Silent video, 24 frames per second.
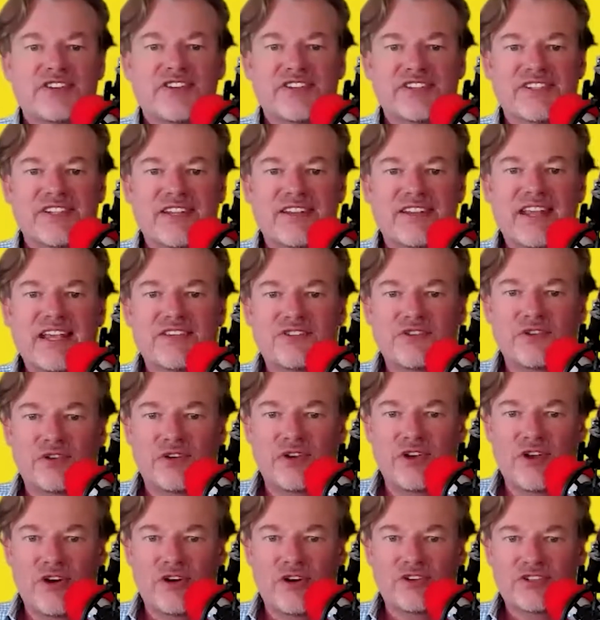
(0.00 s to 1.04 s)
isn't it? That's your
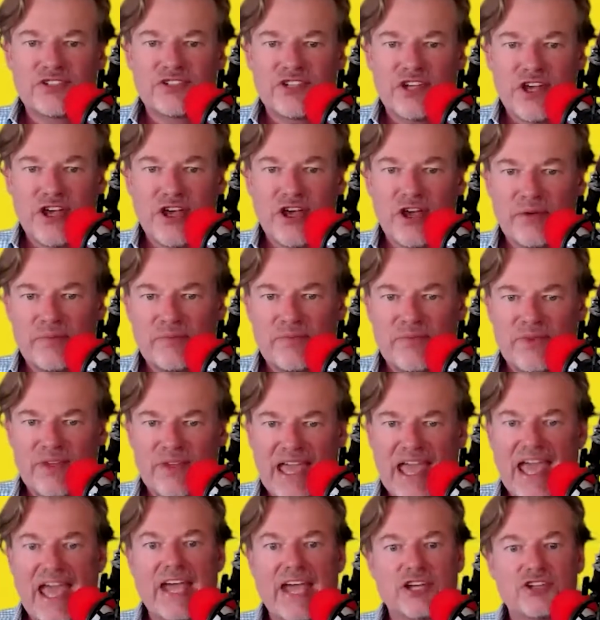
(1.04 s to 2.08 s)
long-term
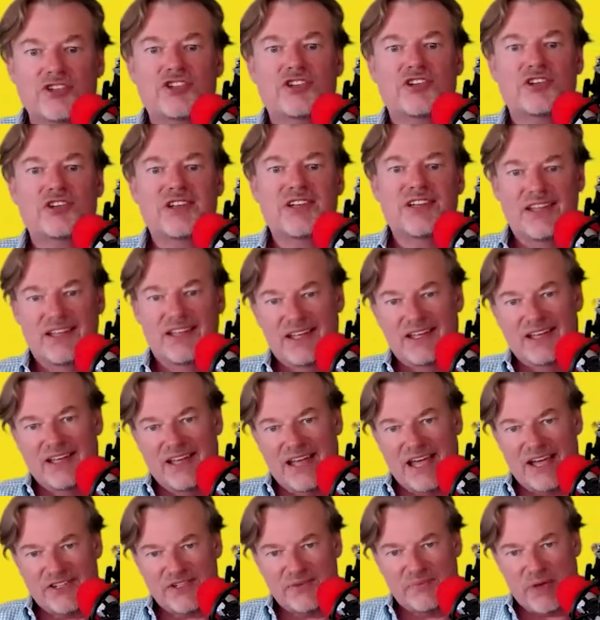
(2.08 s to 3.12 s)
hedge
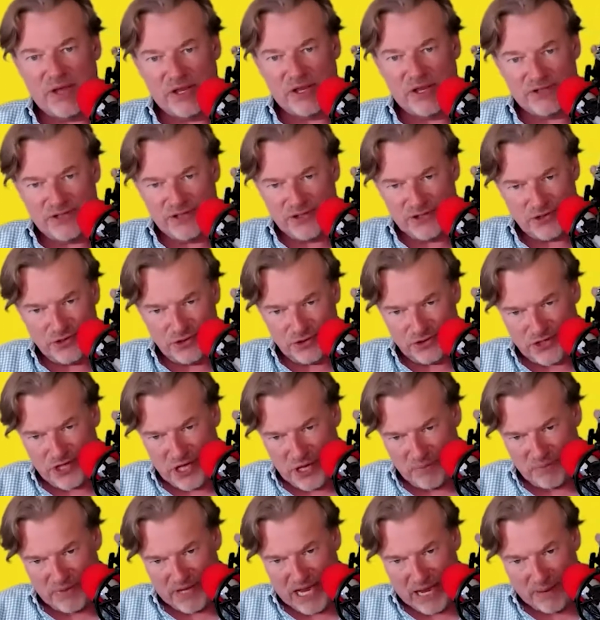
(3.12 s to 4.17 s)
as opposed to the
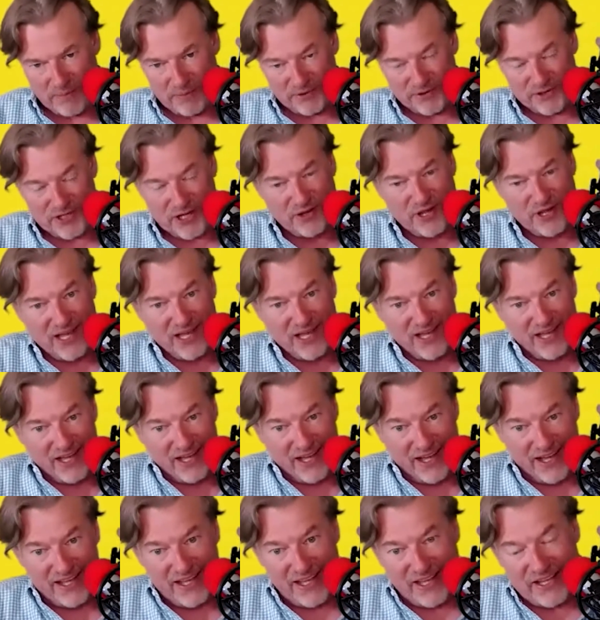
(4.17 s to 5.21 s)
short-term capital. So
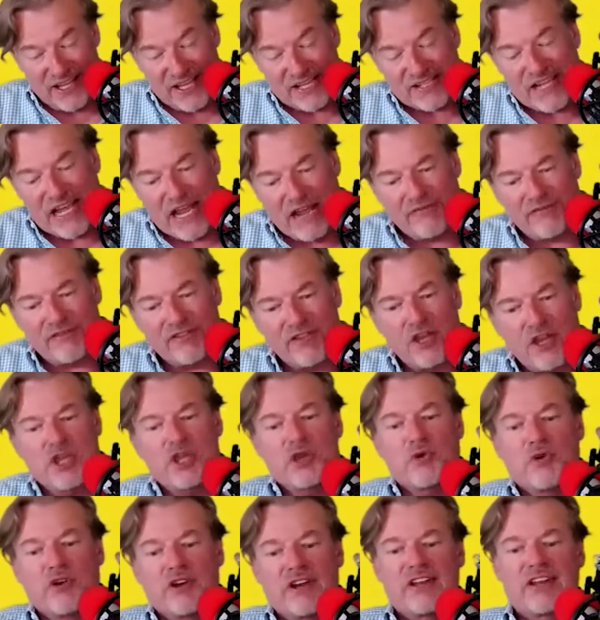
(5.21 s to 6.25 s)
I guess even though
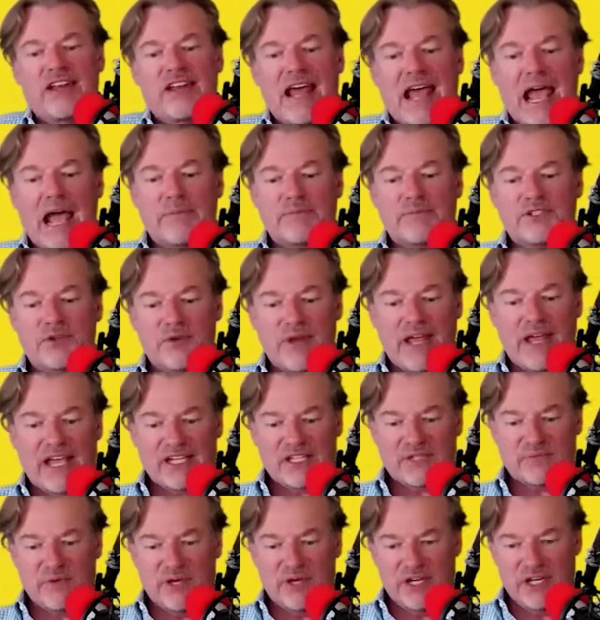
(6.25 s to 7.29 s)
you're an absolute
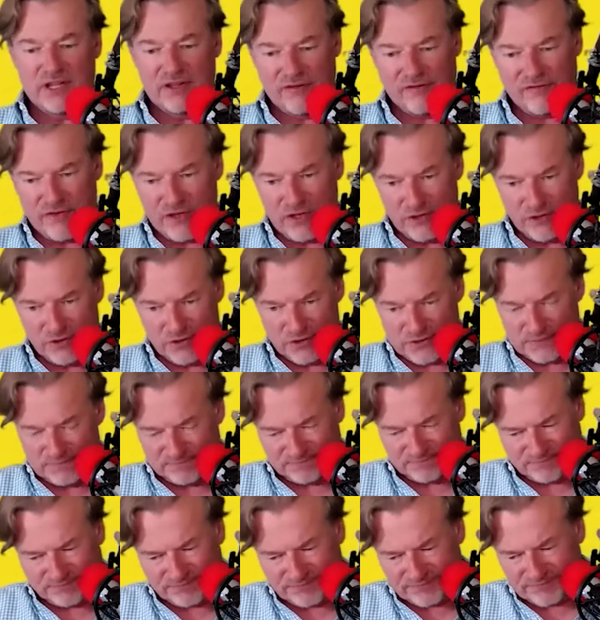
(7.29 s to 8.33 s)
expert in the field,
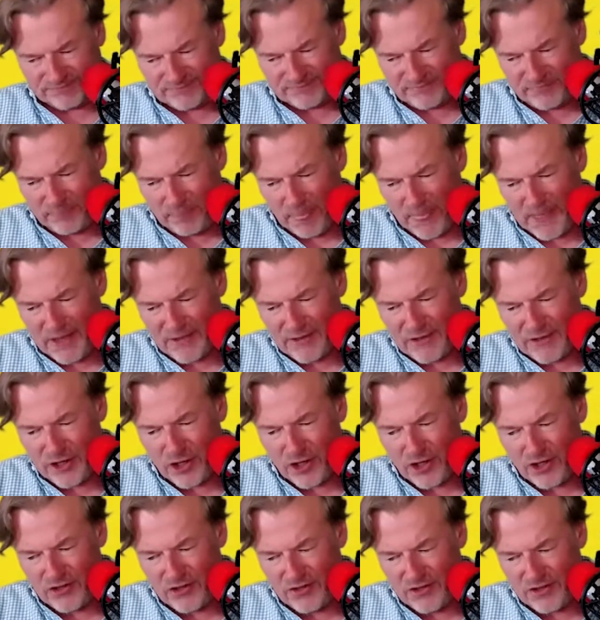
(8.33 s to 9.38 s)

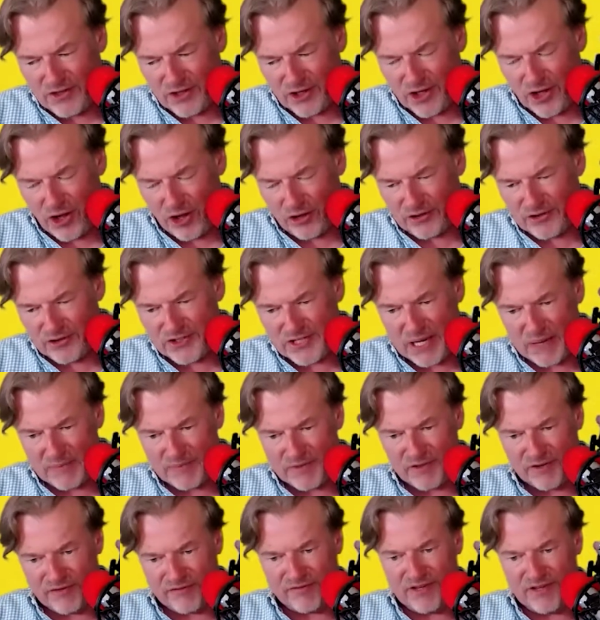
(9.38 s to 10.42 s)
the concept
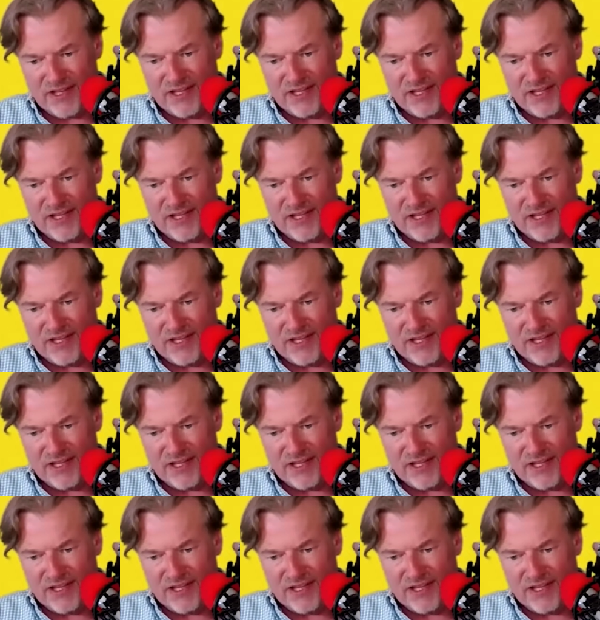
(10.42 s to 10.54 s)
of